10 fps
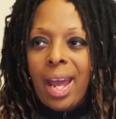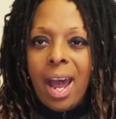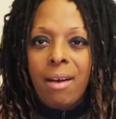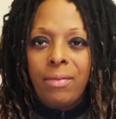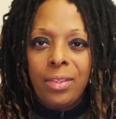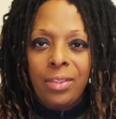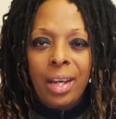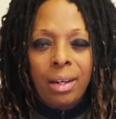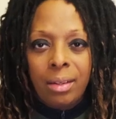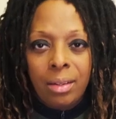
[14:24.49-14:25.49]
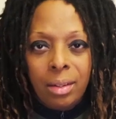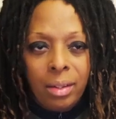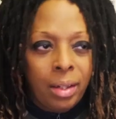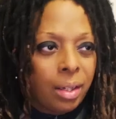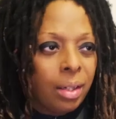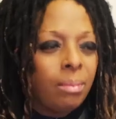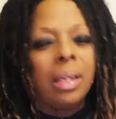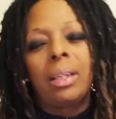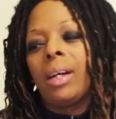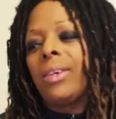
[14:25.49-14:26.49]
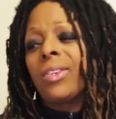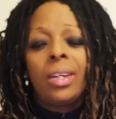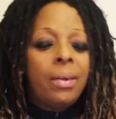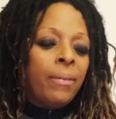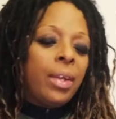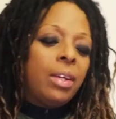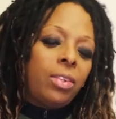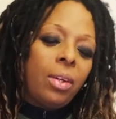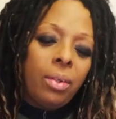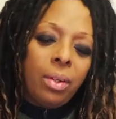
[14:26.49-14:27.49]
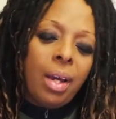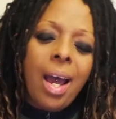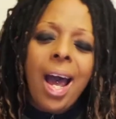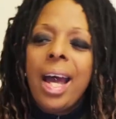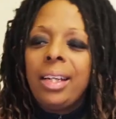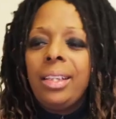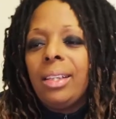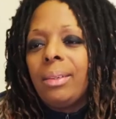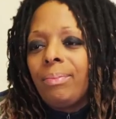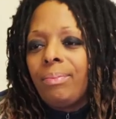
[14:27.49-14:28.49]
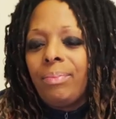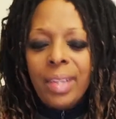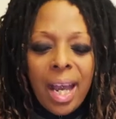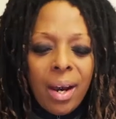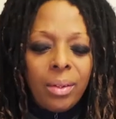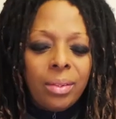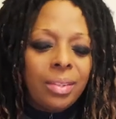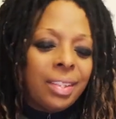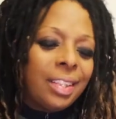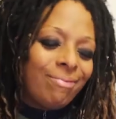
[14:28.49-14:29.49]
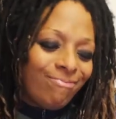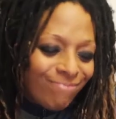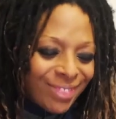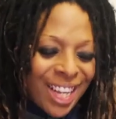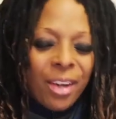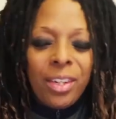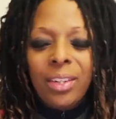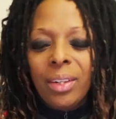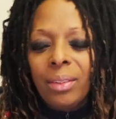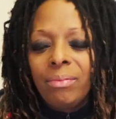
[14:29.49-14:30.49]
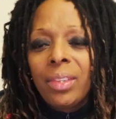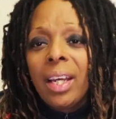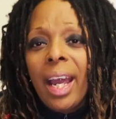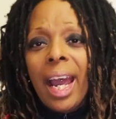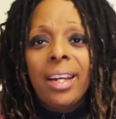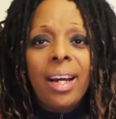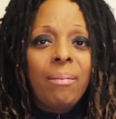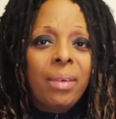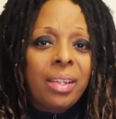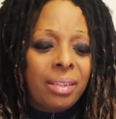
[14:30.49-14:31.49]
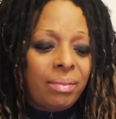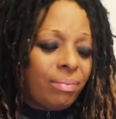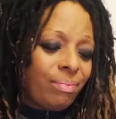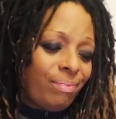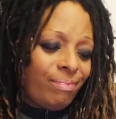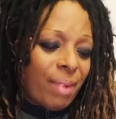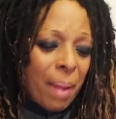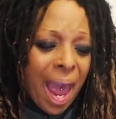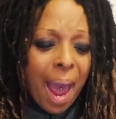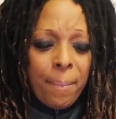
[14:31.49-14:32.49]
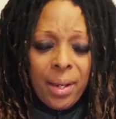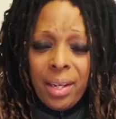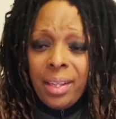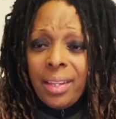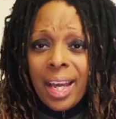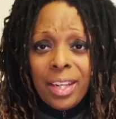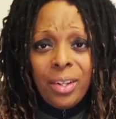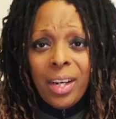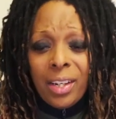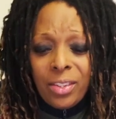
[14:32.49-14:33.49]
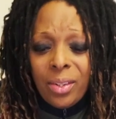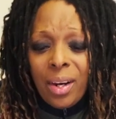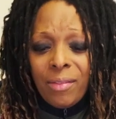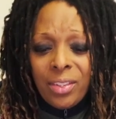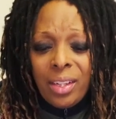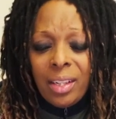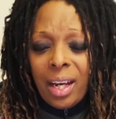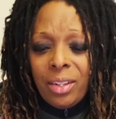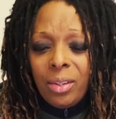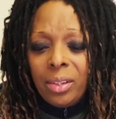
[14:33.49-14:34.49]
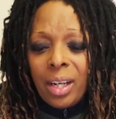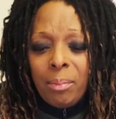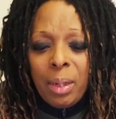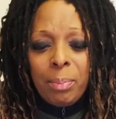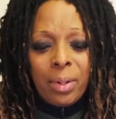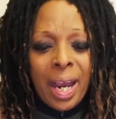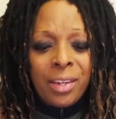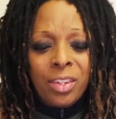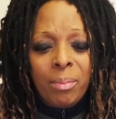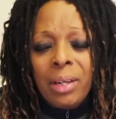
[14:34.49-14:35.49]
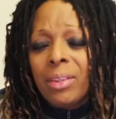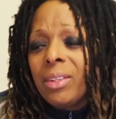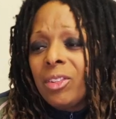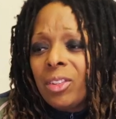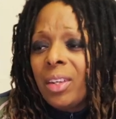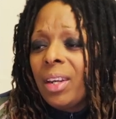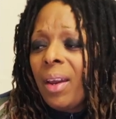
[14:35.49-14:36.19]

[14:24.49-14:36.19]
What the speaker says: Half a second. Like, come on, guys. So, you know, now you know. And I'm happy that you guys know. I know a lot of people ask about this